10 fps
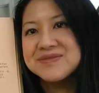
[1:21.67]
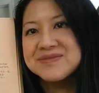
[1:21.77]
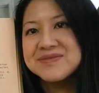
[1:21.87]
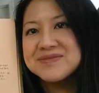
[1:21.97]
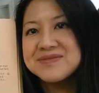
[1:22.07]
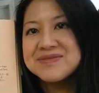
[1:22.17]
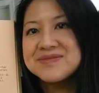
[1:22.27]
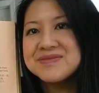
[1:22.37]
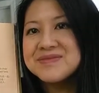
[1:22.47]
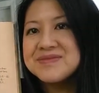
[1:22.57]

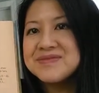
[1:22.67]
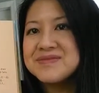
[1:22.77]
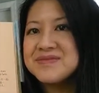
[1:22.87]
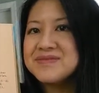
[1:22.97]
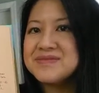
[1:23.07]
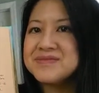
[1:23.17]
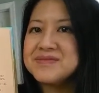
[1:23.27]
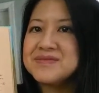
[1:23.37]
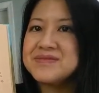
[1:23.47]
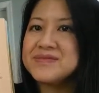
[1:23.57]

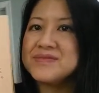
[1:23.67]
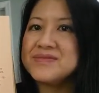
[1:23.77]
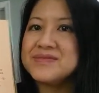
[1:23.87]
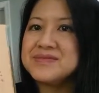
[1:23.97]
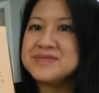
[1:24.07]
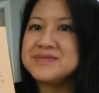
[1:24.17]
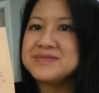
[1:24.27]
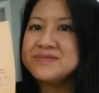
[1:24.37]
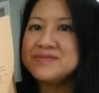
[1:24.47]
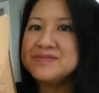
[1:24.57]

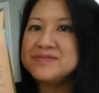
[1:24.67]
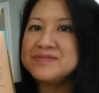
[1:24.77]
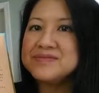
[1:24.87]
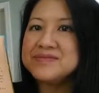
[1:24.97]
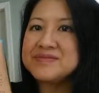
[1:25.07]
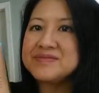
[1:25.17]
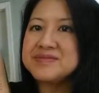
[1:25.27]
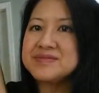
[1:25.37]
(silence)